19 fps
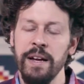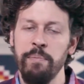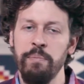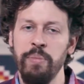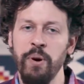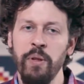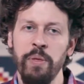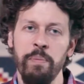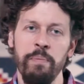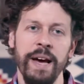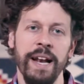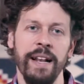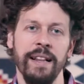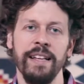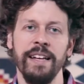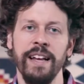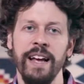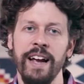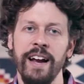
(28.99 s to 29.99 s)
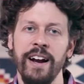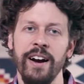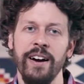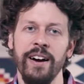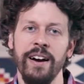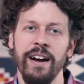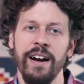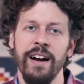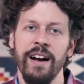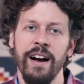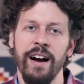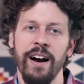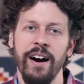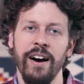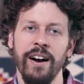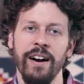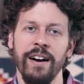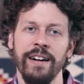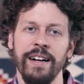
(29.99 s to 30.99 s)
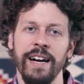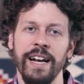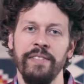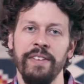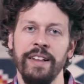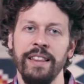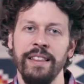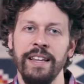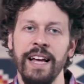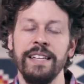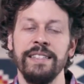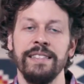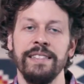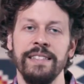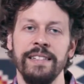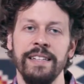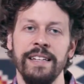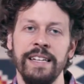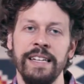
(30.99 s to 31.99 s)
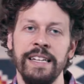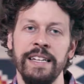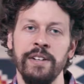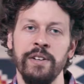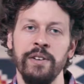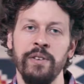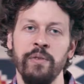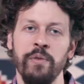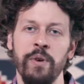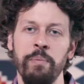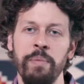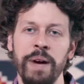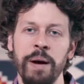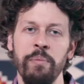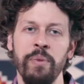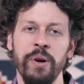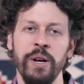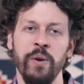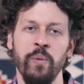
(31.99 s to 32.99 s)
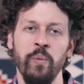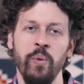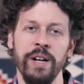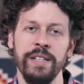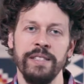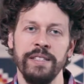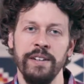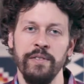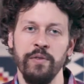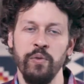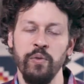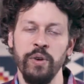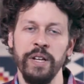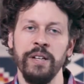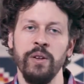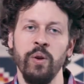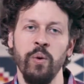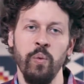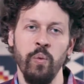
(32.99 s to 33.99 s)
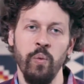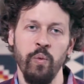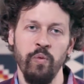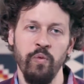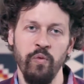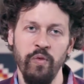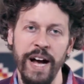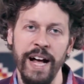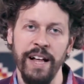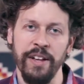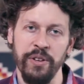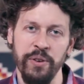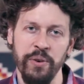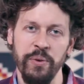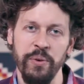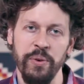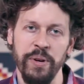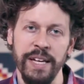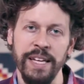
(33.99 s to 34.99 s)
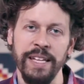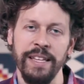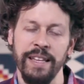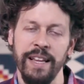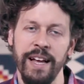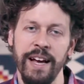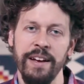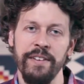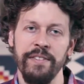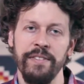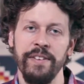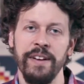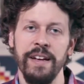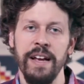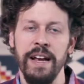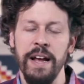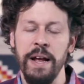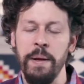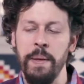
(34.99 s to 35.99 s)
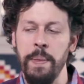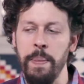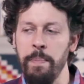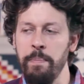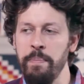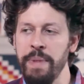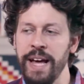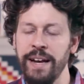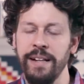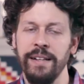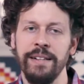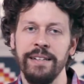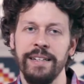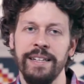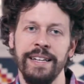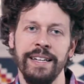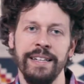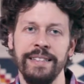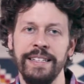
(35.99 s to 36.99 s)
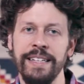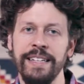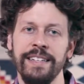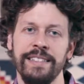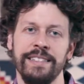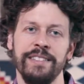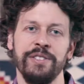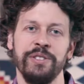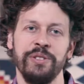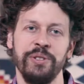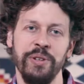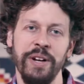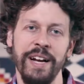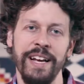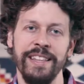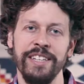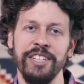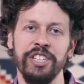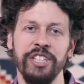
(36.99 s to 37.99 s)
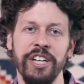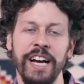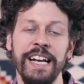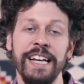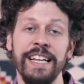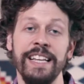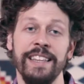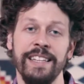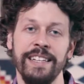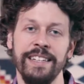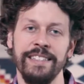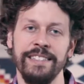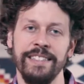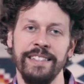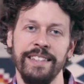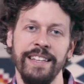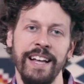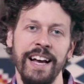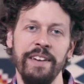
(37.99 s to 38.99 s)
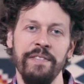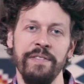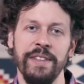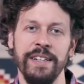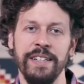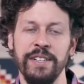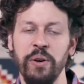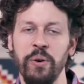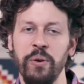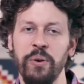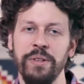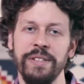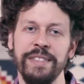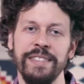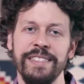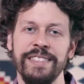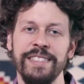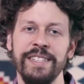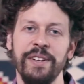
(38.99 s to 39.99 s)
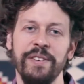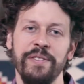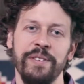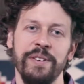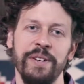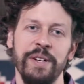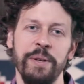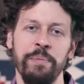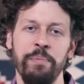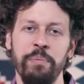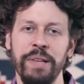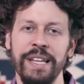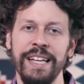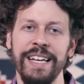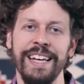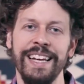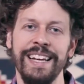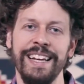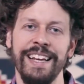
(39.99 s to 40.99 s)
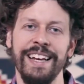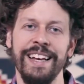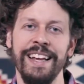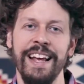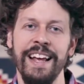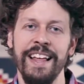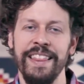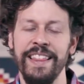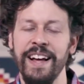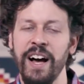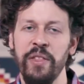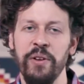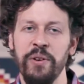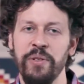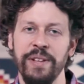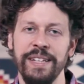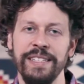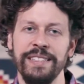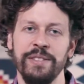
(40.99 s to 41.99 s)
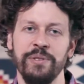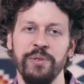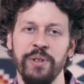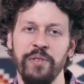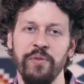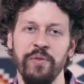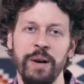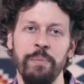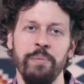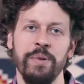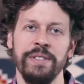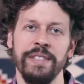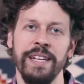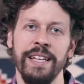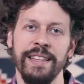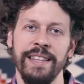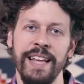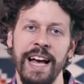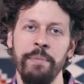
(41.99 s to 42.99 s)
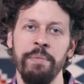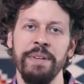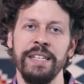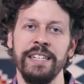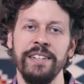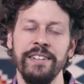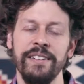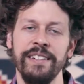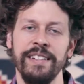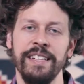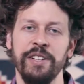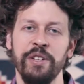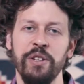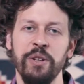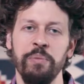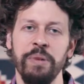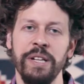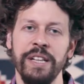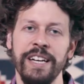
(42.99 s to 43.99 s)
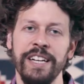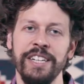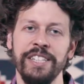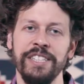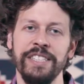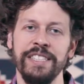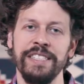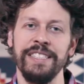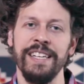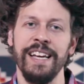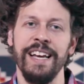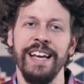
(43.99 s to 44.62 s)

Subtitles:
both metal and air are kind of a lesson in remembering what's of real value in life. Metal can lead us astray, the shiny things in life, the gold and silver and bling and the other things that sort of represent that, material accumulations.